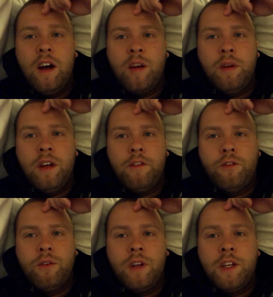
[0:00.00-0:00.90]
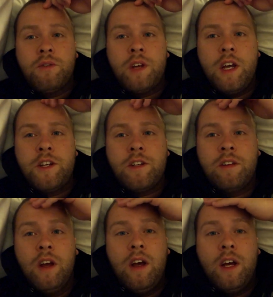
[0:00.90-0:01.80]
I'm here for an
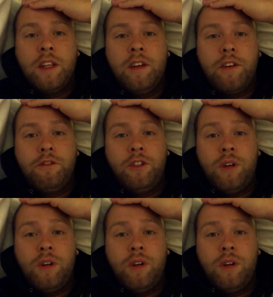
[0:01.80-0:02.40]
education at Duff